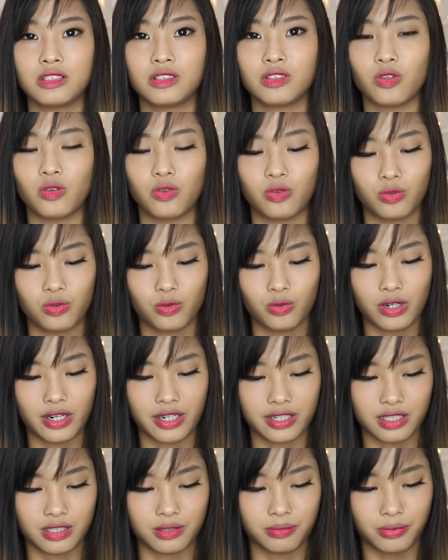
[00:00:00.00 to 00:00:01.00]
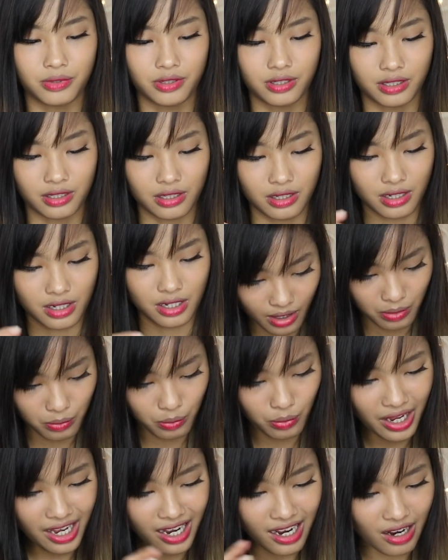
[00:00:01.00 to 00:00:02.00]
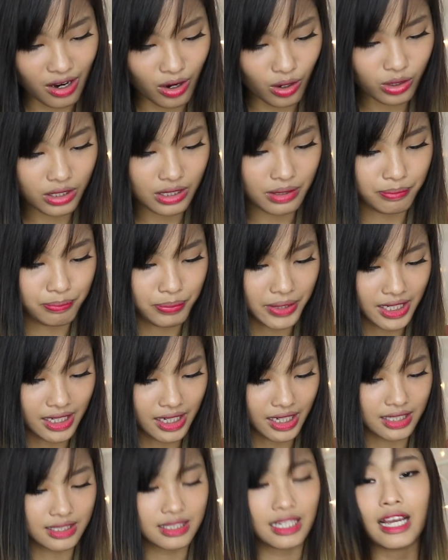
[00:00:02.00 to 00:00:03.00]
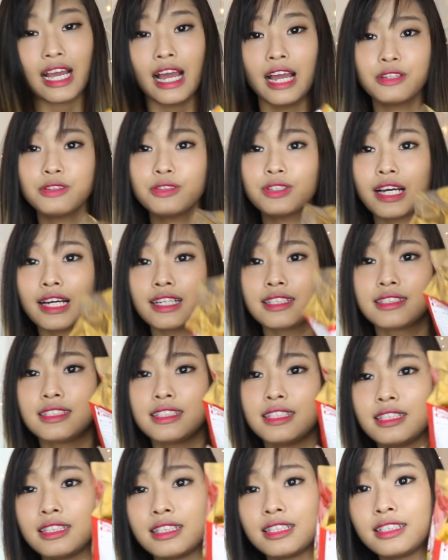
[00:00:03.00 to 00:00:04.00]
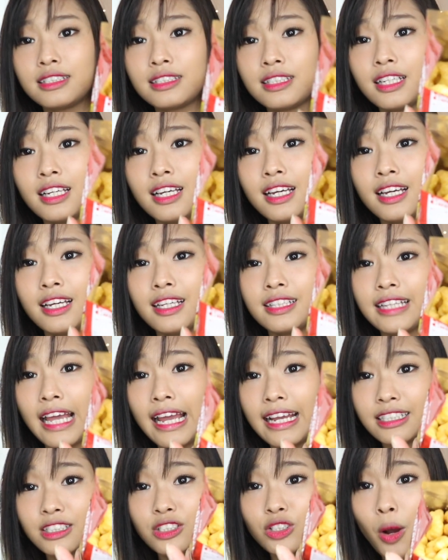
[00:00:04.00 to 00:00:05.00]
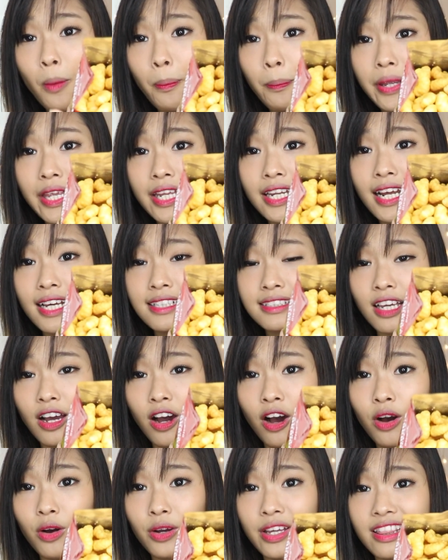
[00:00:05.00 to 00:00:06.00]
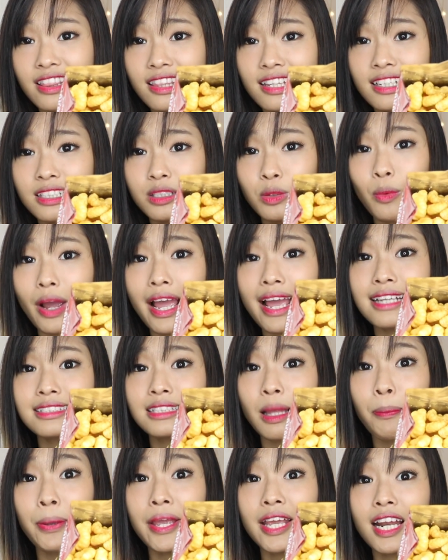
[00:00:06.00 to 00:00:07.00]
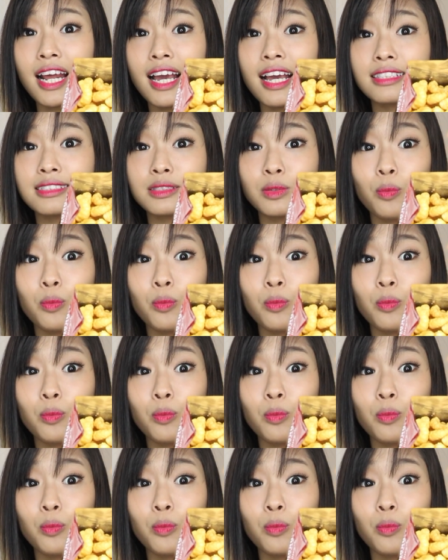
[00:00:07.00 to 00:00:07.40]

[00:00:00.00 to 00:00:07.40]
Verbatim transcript: So I just bought it. Where are all the peanuts? Like, are you guys seeing this? There is no peanuts at all in this. Where's the peanuts?